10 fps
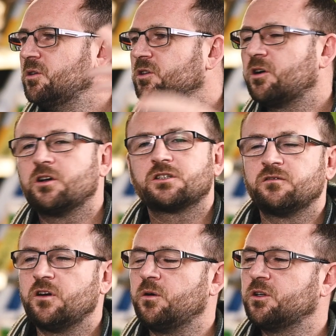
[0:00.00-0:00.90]
to
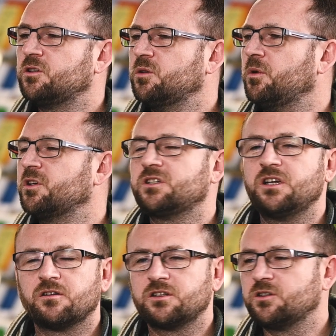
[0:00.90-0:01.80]
Kosovo or to
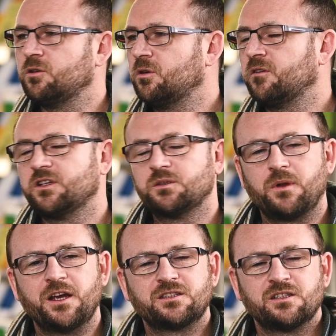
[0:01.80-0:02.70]
Bosnia or to all of these
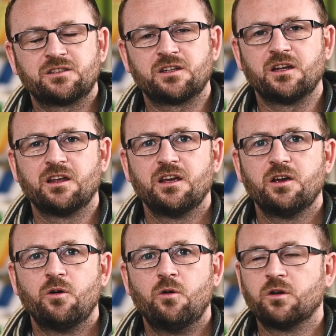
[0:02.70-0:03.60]
places, that
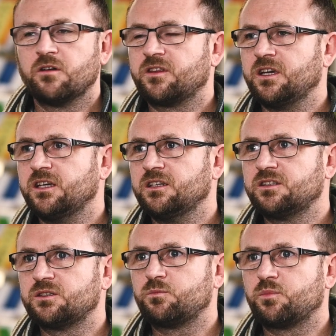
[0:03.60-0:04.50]
all of these
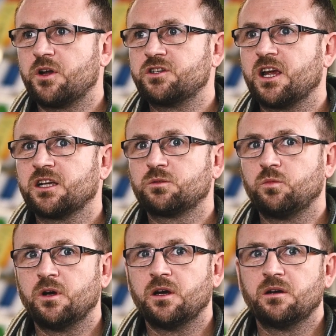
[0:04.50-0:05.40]
projects
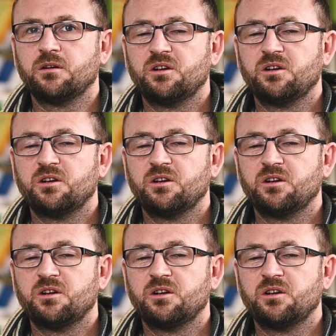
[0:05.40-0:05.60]
were